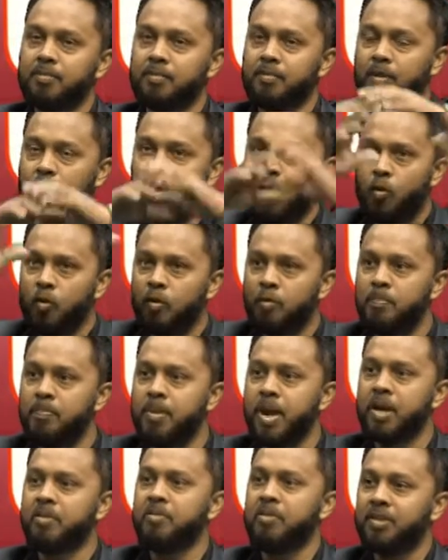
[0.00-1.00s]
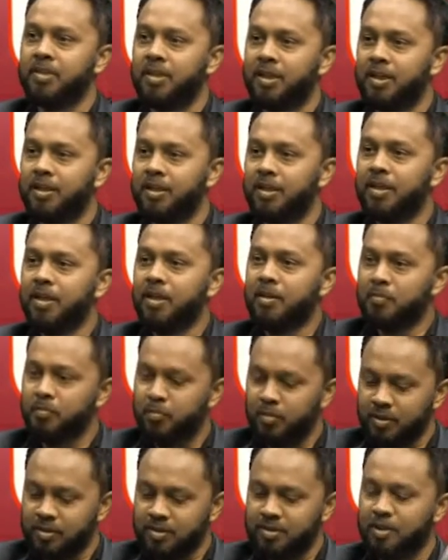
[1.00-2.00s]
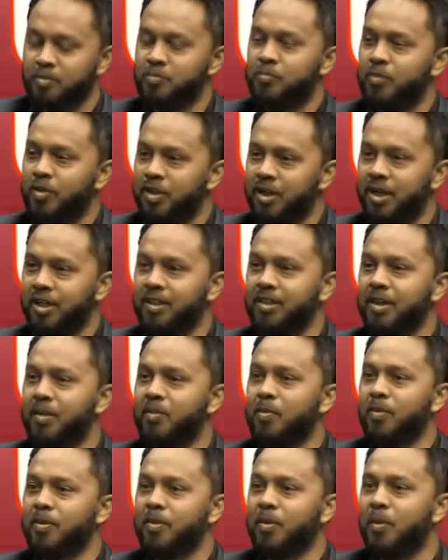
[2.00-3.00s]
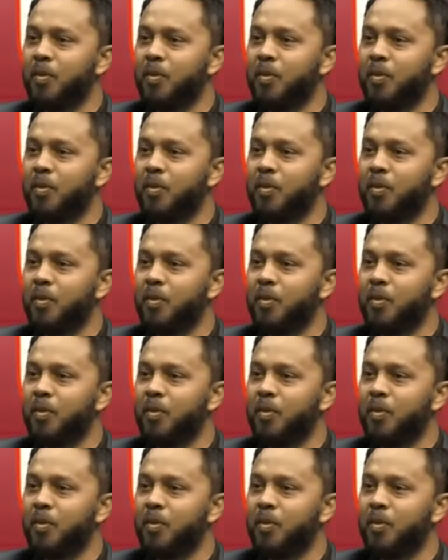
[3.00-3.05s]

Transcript: the whole berry they put it somewhere and they cook yeah.